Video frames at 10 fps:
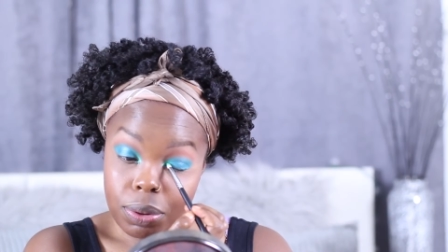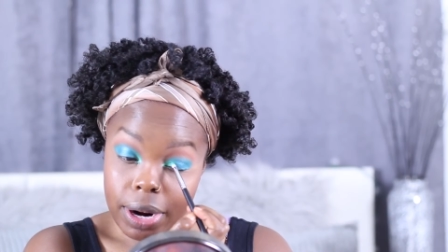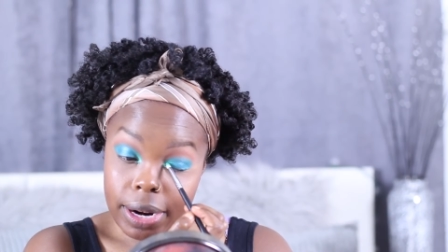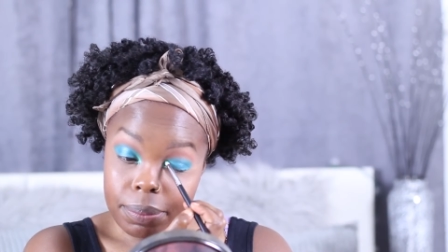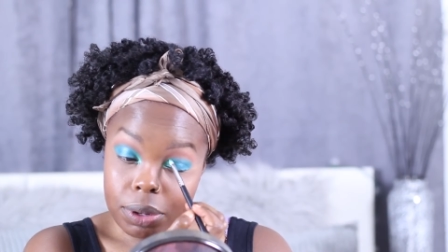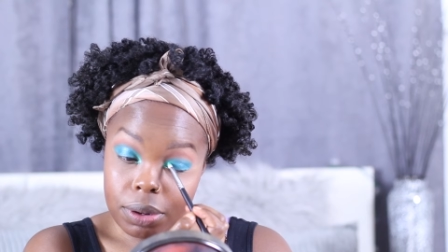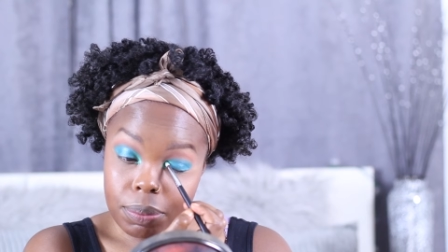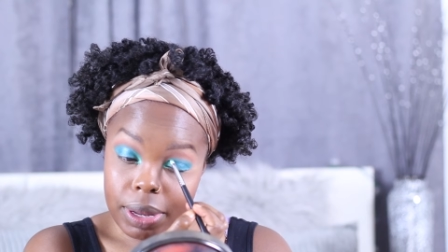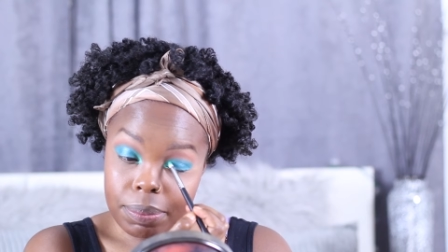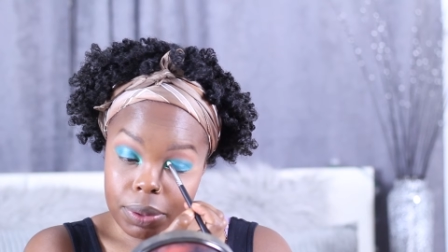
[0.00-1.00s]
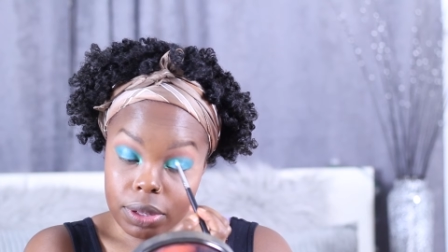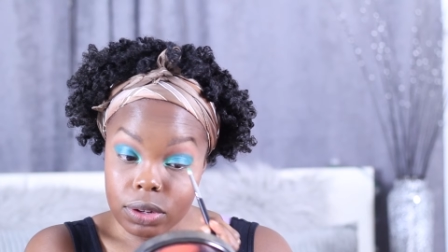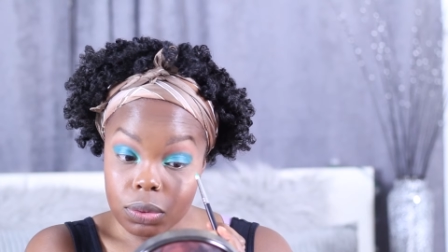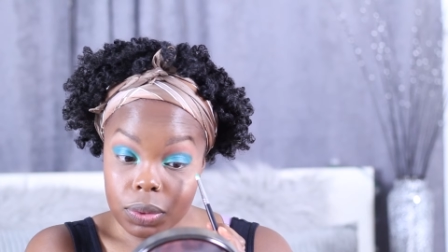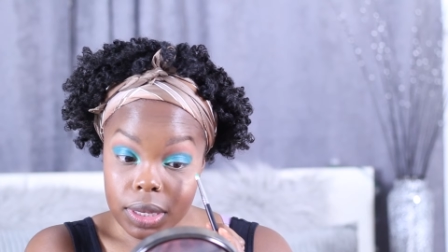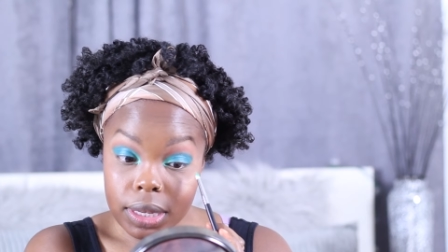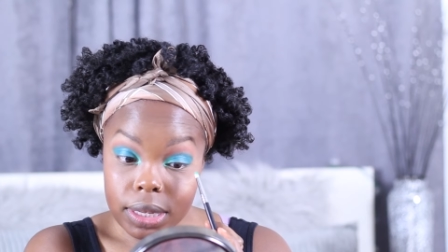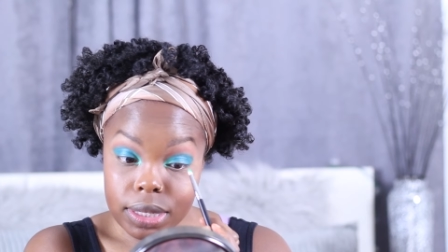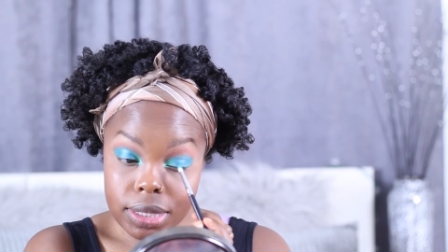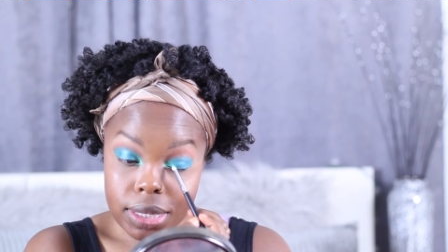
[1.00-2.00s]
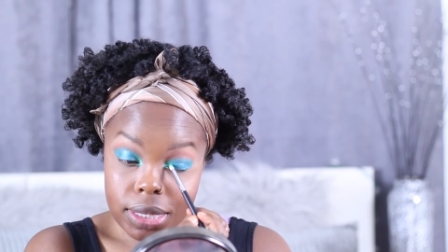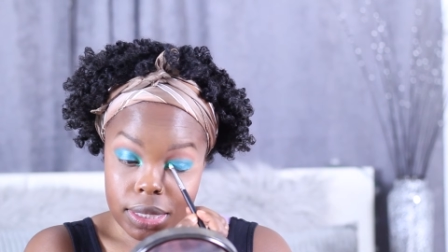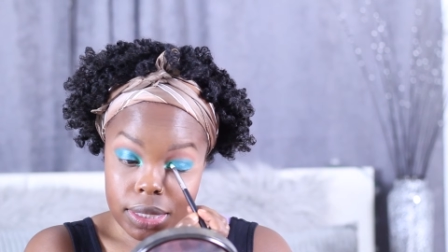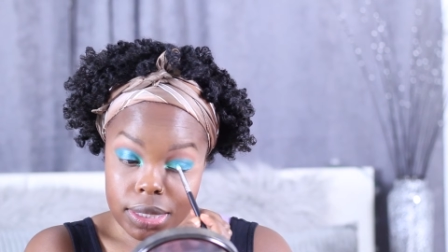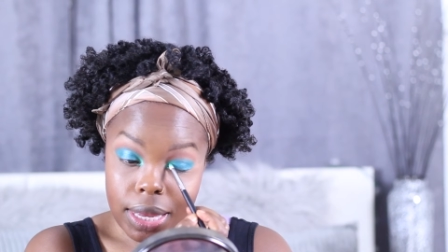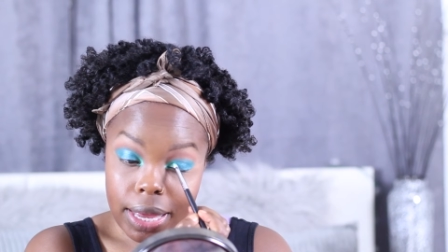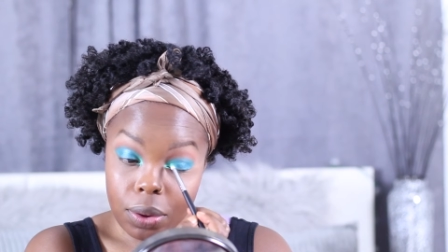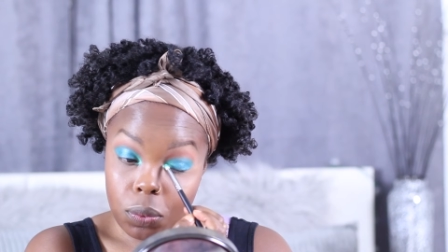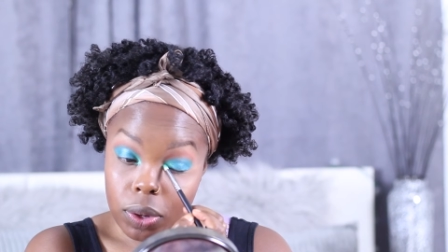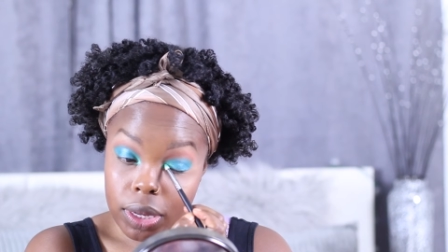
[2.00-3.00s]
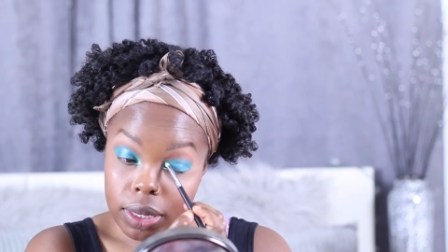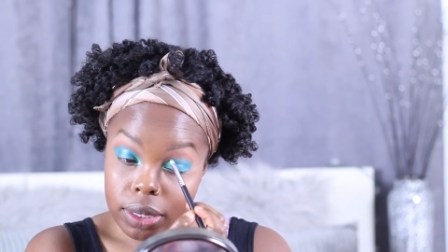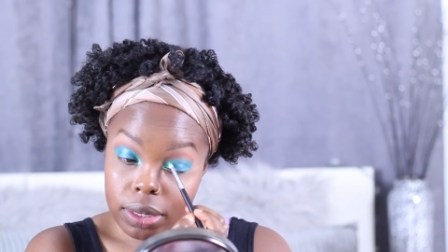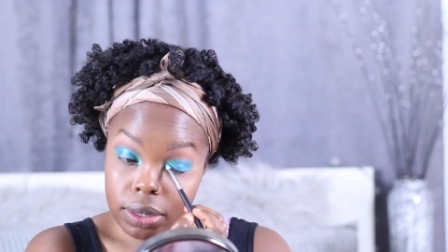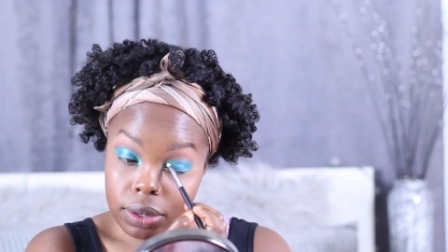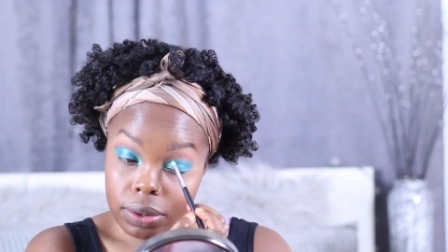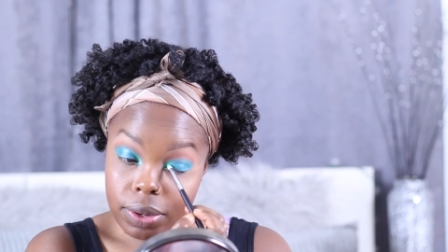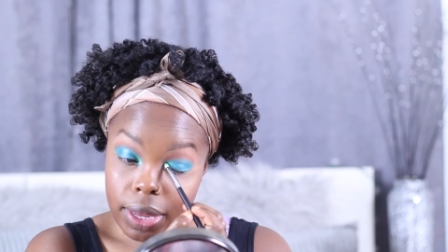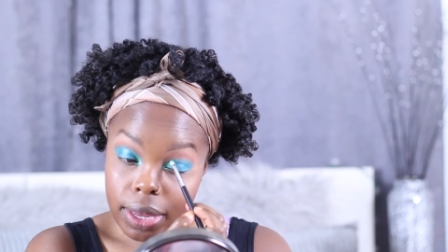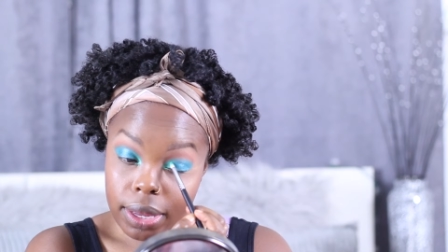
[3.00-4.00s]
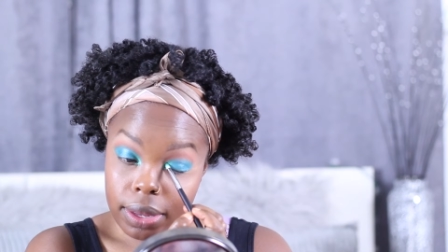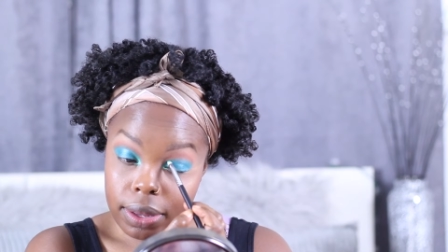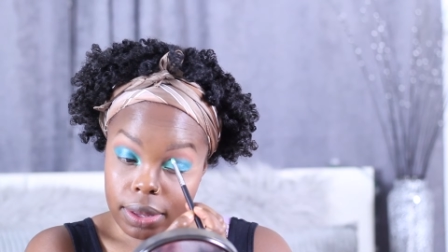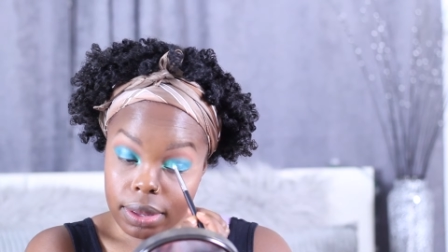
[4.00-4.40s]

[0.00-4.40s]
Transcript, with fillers: primer by P. Louise is A one, okay?